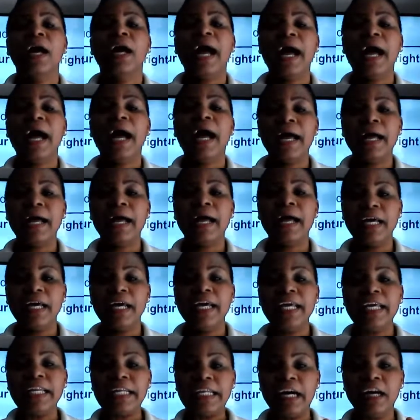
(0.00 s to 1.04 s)
And
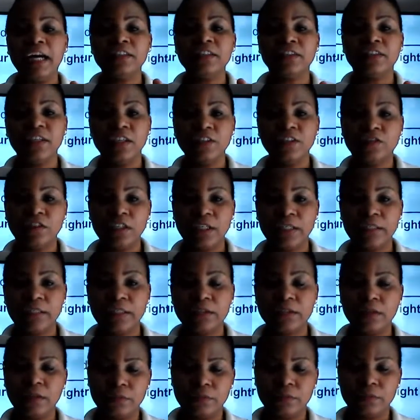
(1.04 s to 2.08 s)
in
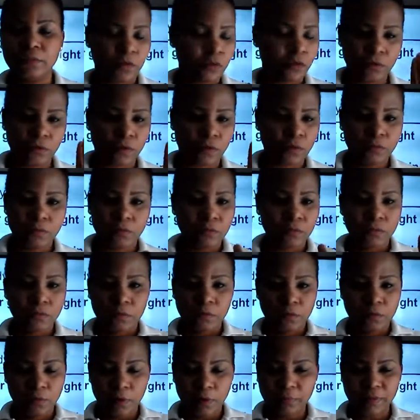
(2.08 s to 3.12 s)
addition,
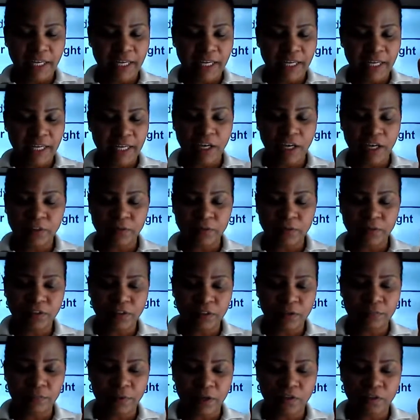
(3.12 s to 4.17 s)
from the end of January to
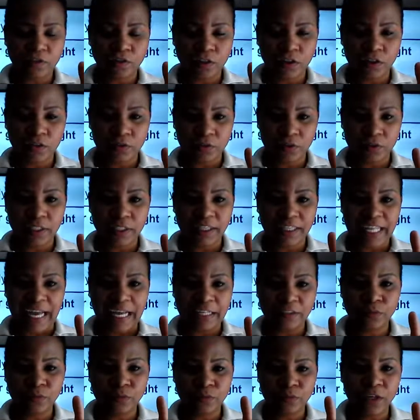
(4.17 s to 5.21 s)
the March 13th,
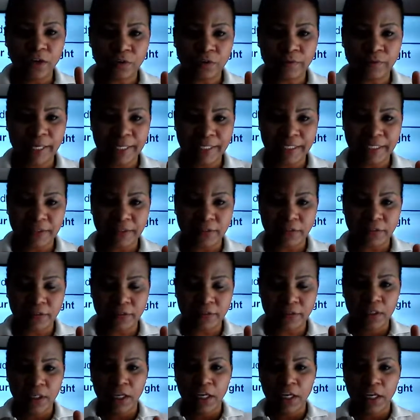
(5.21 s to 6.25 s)
that's where your grade is.
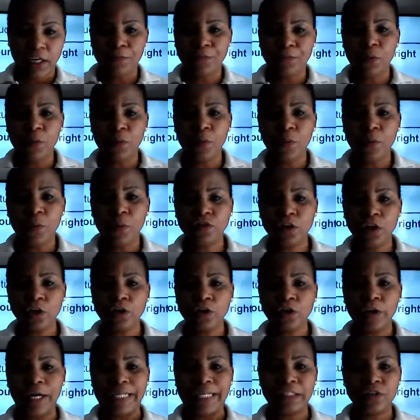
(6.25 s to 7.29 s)
If you want your
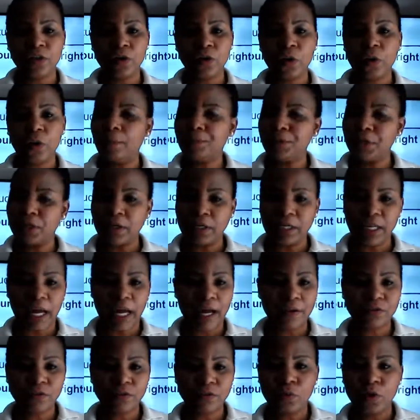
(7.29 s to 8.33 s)
grade to go up, you're gonna
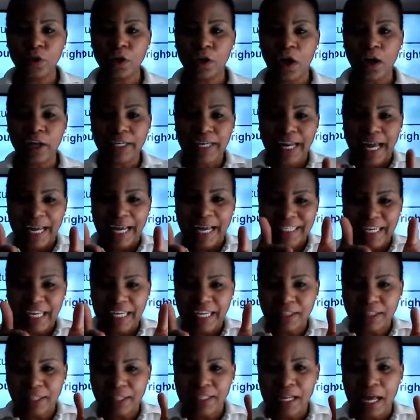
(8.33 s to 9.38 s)
have to work online,
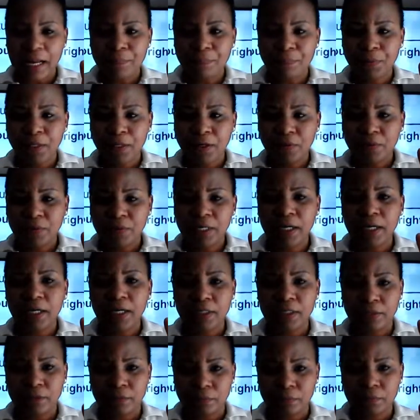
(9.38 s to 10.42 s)
lengthen that
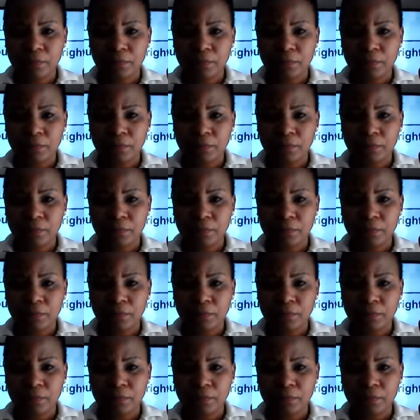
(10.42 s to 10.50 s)
period.